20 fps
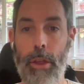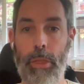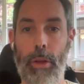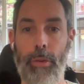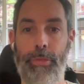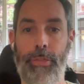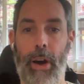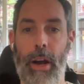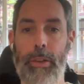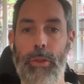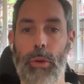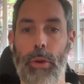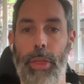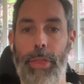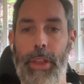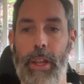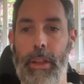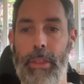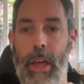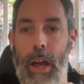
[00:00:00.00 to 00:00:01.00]
The final
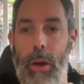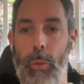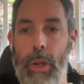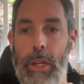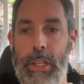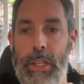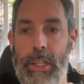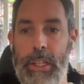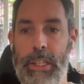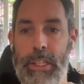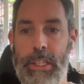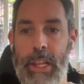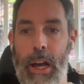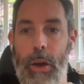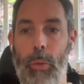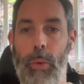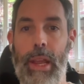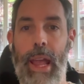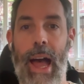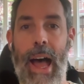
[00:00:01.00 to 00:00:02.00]
thing that we did is
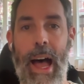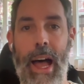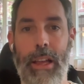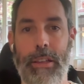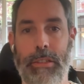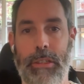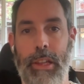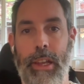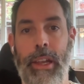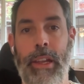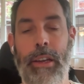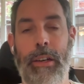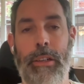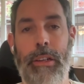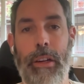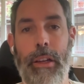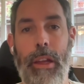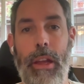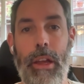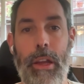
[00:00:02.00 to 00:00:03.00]
that we asked
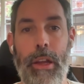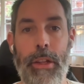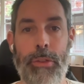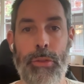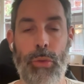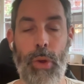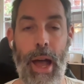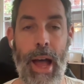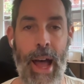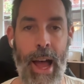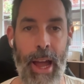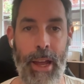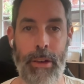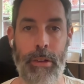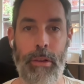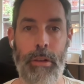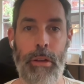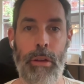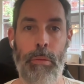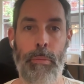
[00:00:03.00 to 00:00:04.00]
AI to
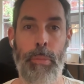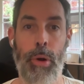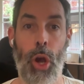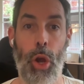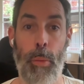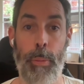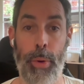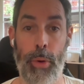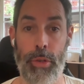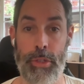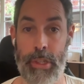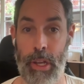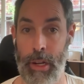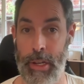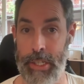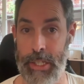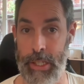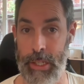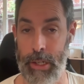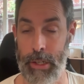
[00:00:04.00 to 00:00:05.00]
add a blog post
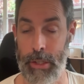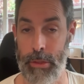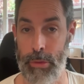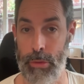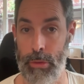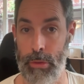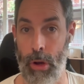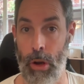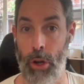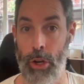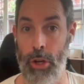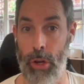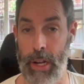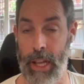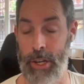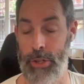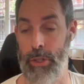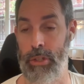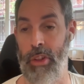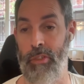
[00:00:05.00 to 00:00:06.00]
idea to our
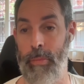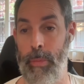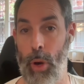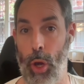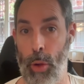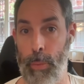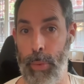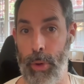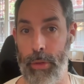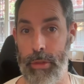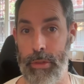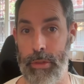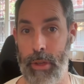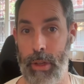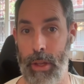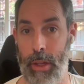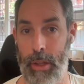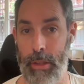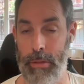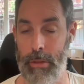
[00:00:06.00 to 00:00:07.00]
collection of blog posts.
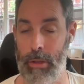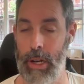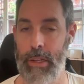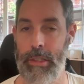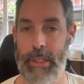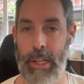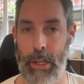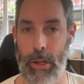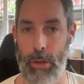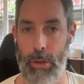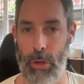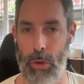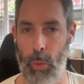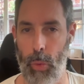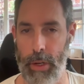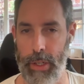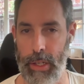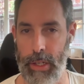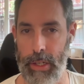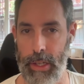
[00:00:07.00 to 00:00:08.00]
So let's take a
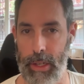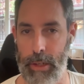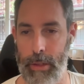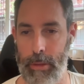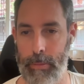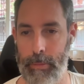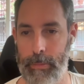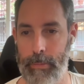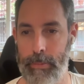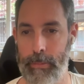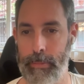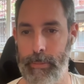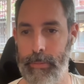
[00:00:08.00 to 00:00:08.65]
look what it did.